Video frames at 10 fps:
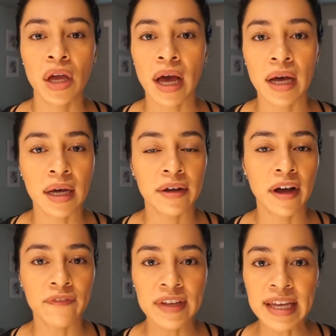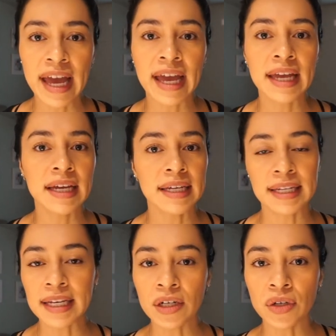a VA, an
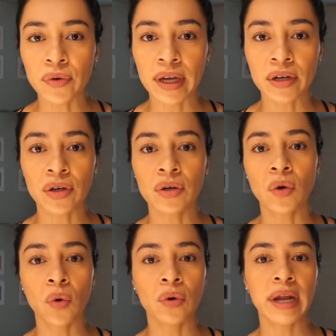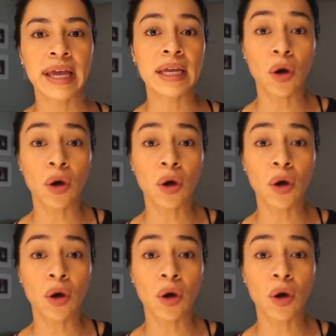integrator, or a